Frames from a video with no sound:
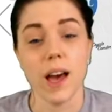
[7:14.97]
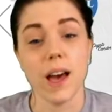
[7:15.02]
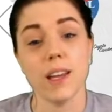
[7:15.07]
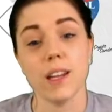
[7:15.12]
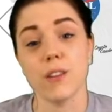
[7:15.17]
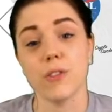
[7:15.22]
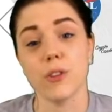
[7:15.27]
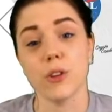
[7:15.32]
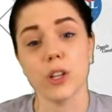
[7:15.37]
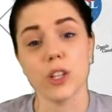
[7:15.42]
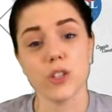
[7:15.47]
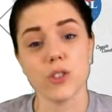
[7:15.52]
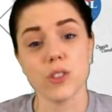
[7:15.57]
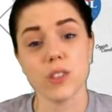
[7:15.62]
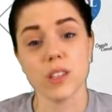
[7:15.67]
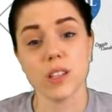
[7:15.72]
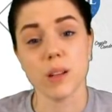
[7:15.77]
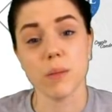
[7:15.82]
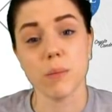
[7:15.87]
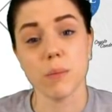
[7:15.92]
And if you're
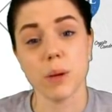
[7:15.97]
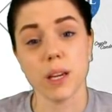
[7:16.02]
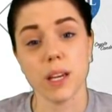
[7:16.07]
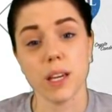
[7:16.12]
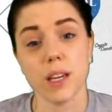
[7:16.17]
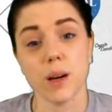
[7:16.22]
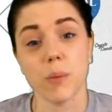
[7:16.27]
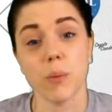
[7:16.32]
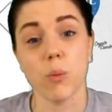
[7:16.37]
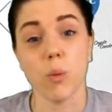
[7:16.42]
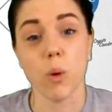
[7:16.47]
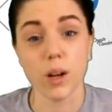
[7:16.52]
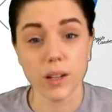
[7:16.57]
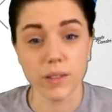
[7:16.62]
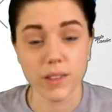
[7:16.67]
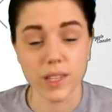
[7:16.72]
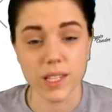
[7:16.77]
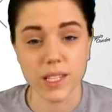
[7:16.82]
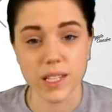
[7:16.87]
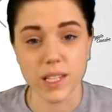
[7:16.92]
interested in picking up one
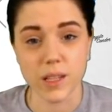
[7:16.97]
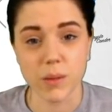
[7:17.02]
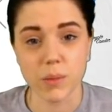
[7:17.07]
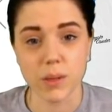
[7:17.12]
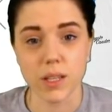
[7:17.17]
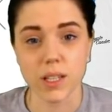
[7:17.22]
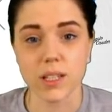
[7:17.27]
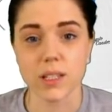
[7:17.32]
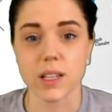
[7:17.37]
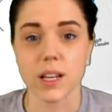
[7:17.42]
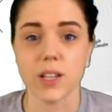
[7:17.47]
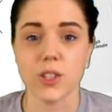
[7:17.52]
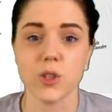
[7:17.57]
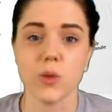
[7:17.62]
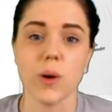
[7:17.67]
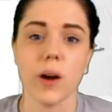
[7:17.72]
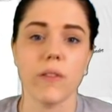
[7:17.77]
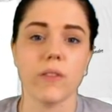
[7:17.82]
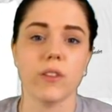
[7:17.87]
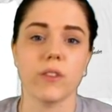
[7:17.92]
of these KeepKeys, I
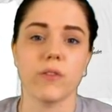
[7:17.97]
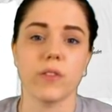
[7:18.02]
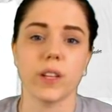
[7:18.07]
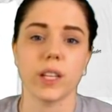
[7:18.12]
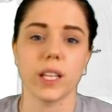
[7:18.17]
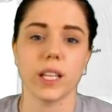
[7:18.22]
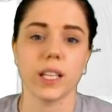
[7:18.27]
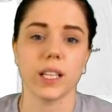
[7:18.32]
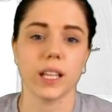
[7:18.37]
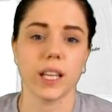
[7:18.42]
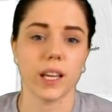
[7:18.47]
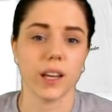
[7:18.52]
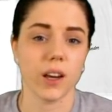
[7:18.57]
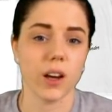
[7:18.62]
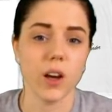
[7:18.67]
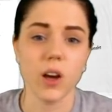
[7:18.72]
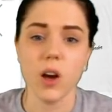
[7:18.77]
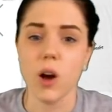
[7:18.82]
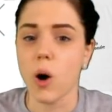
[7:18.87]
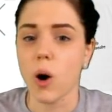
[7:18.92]
do have an affiliate
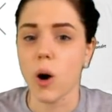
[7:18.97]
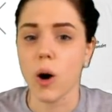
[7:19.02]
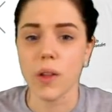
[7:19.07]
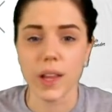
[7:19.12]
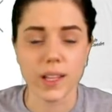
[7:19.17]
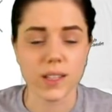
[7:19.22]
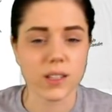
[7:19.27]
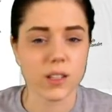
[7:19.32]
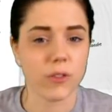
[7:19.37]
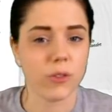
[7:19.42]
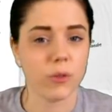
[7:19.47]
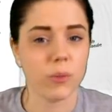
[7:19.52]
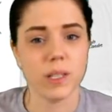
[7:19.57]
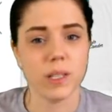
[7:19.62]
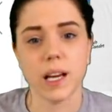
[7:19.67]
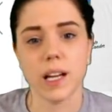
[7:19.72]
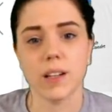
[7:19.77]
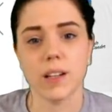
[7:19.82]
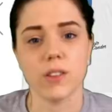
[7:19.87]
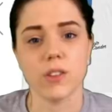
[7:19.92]
link. All that stuff will be
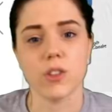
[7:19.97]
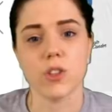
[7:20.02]
down in the